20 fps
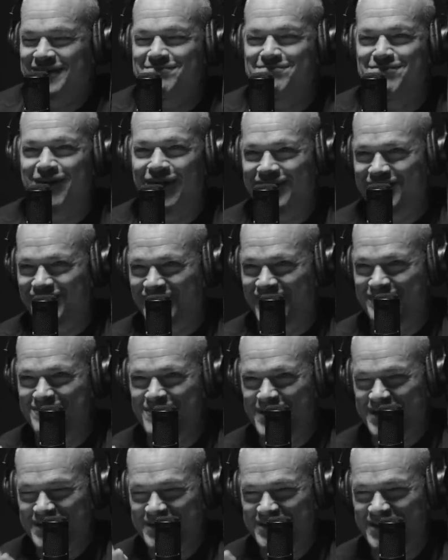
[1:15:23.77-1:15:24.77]
but, just,
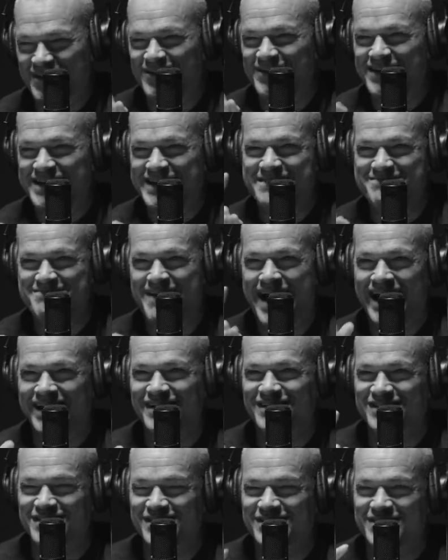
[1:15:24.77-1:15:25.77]
but, you don't get mad
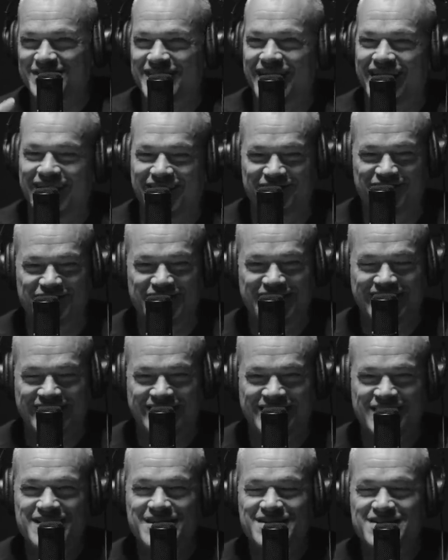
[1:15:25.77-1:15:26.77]
oh. until you got a
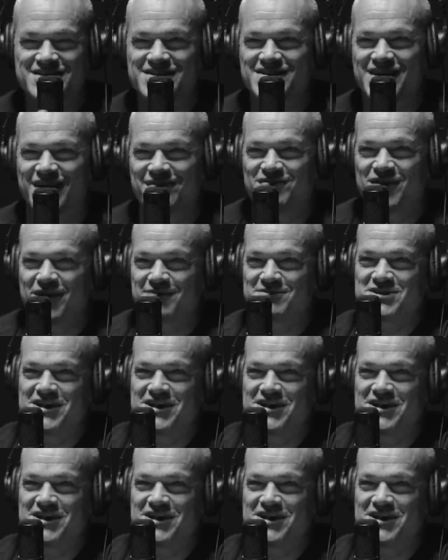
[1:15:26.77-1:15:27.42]
freaking yeah, stuffed then, up